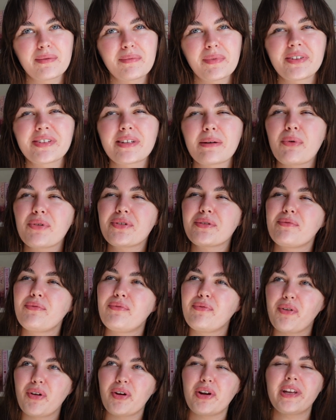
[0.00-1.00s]
because I wasn't
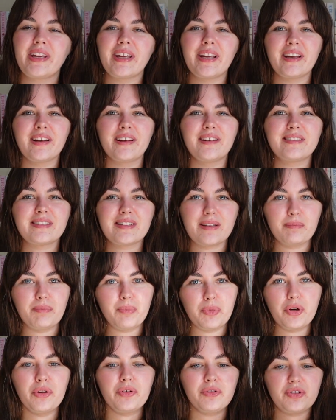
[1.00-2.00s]
fully
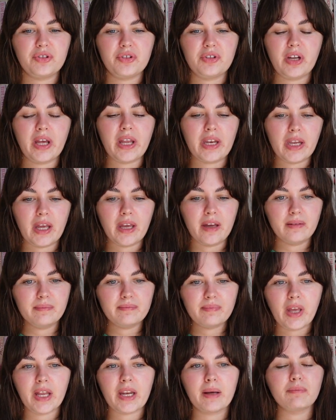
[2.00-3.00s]
submerged in it
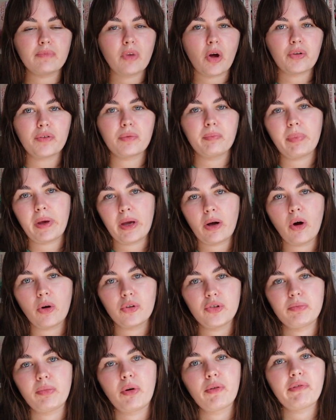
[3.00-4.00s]
and I'm not a big
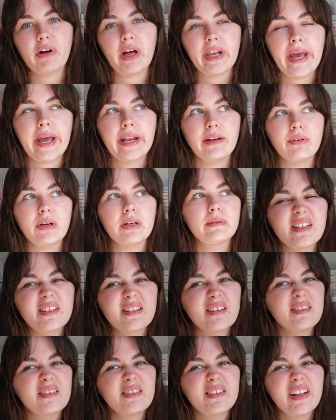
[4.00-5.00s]
audiobook fan anyway.
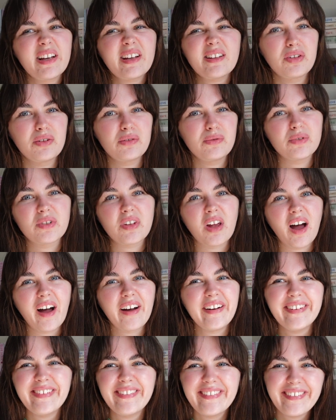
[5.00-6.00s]
It's like a 2-star.
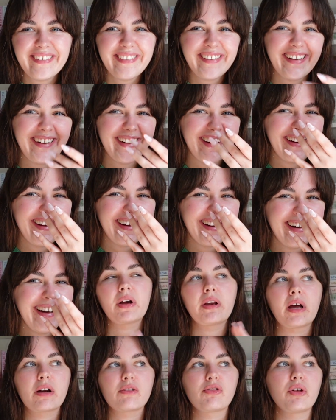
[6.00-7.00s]
I think maybe if
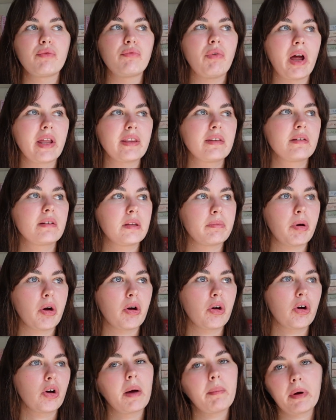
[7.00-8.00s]
I'd actually read the
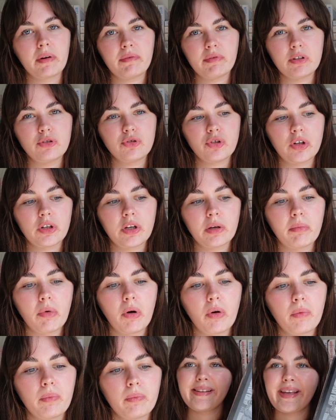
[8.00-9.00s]
book I might have enjoyed it
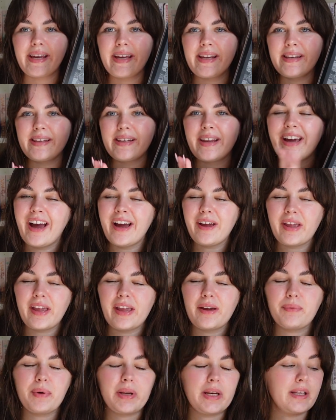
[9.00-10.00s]
more. And then
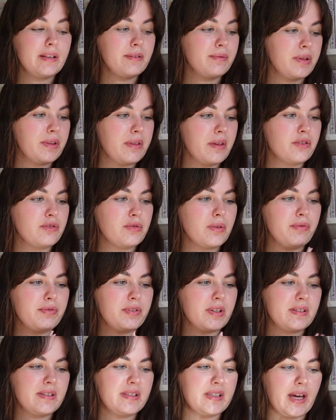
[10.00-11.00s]
I went in with
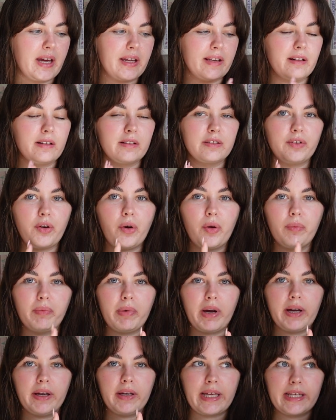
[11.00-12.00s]
Swift and Saddled on
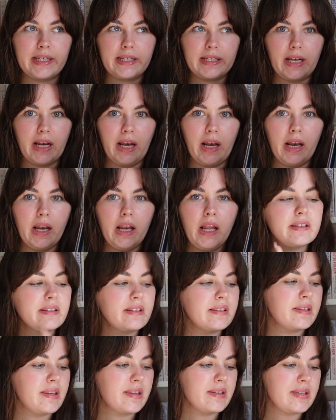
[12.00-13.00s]
my Kindle. This
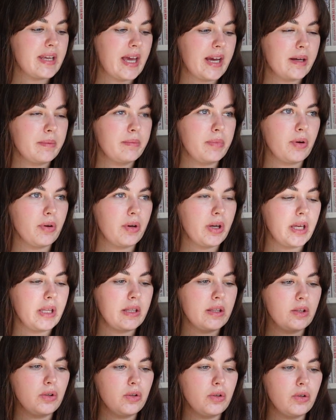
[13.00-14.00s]
is the 2nd book
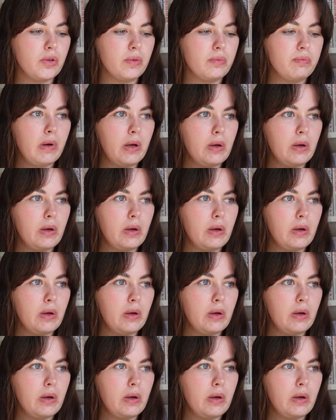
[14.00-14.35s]
in the